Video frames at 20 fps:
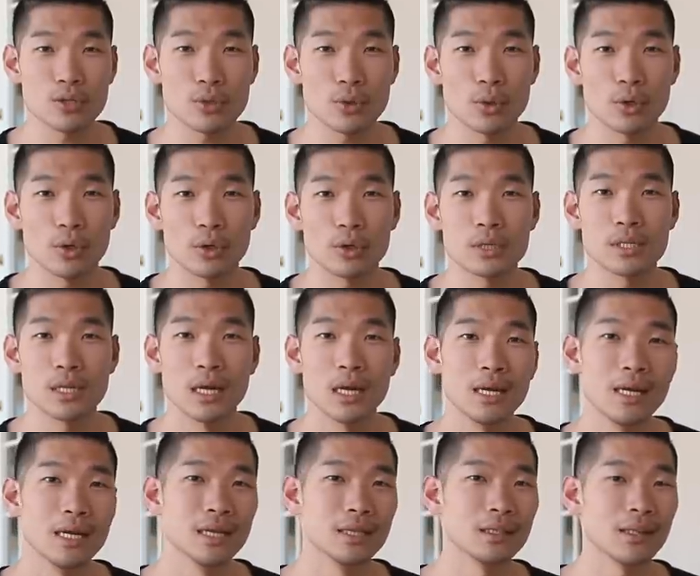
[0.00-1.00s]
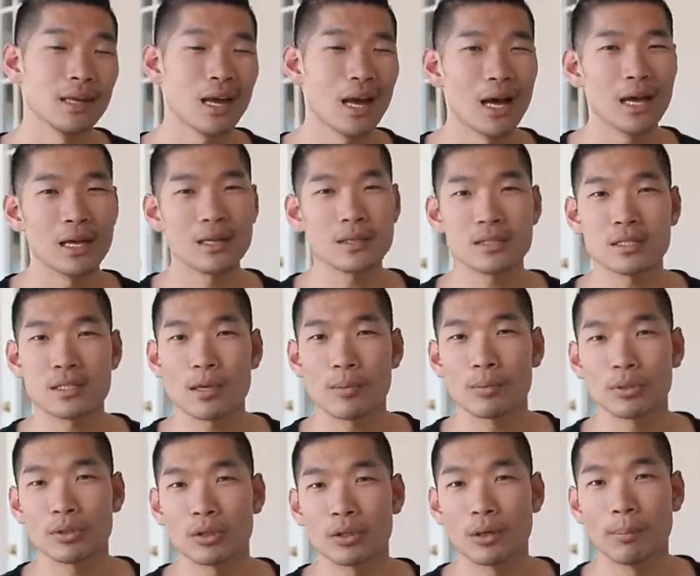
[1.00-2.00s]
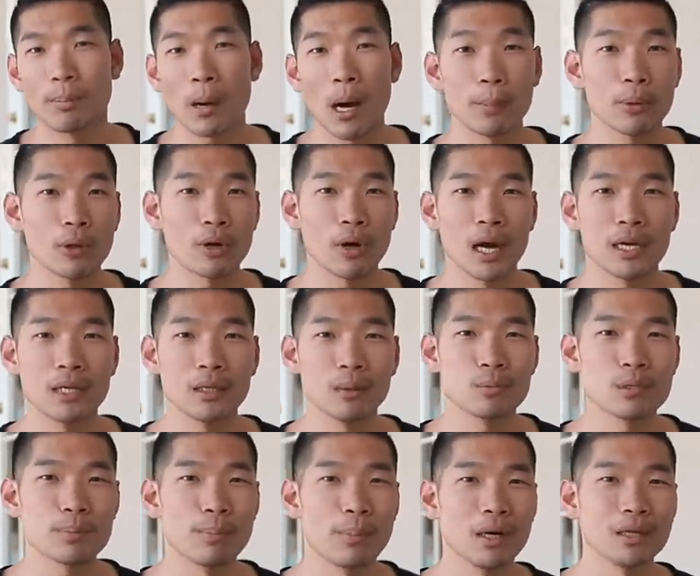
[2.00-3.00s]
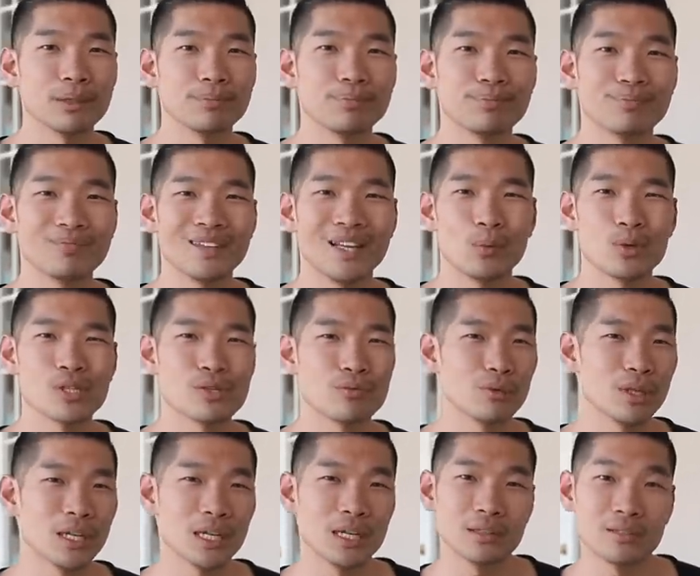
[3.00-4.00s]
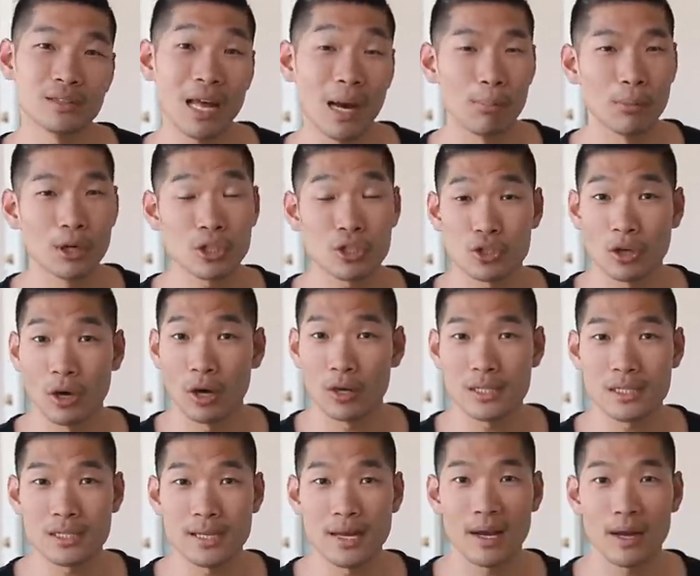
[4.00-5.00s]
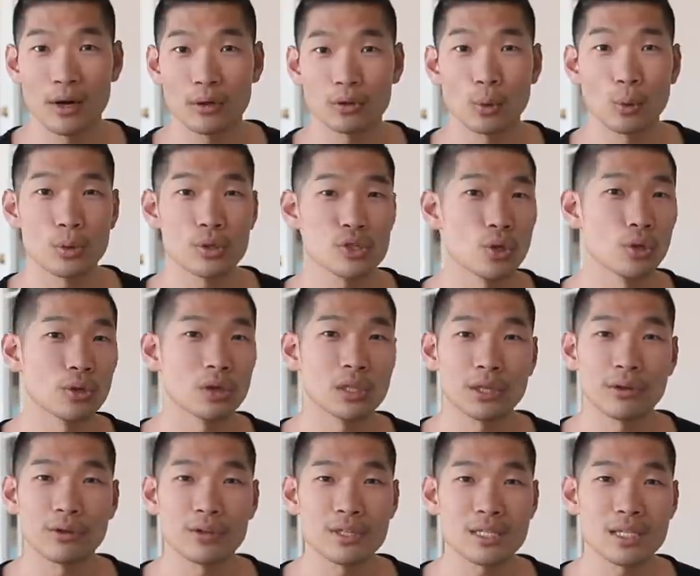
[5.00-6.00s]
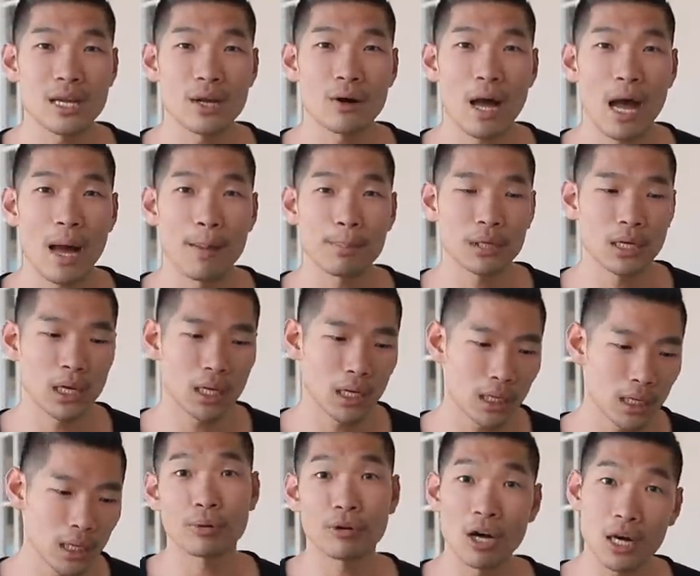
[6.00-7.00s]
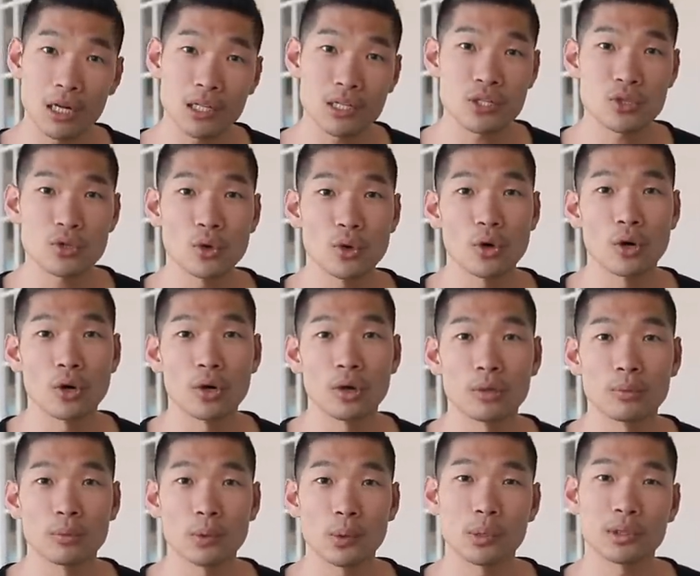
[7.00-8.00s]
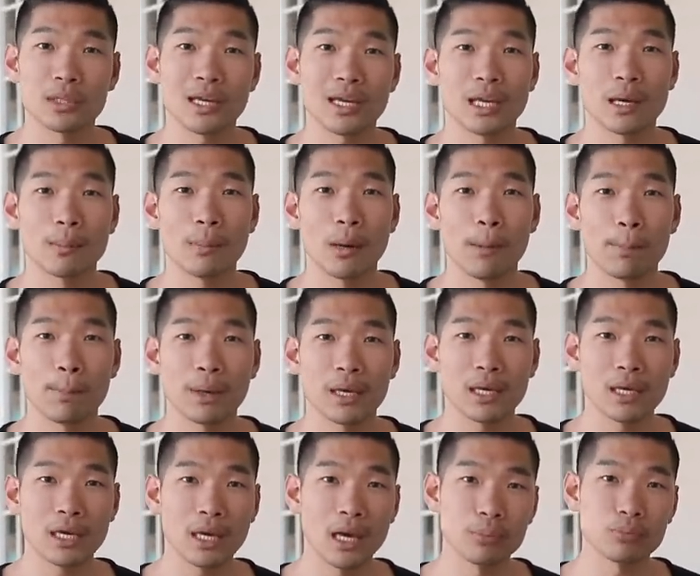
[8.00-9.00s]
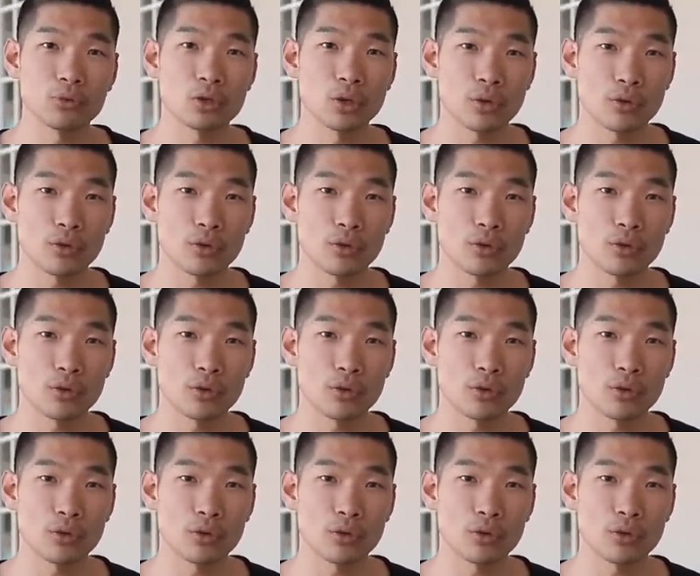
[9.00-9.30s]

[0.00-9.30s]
stores. They had some of the popular items, but it wasn't really that much on sale. There was no clearance sale happening. Prada store, we were thinking about picking up the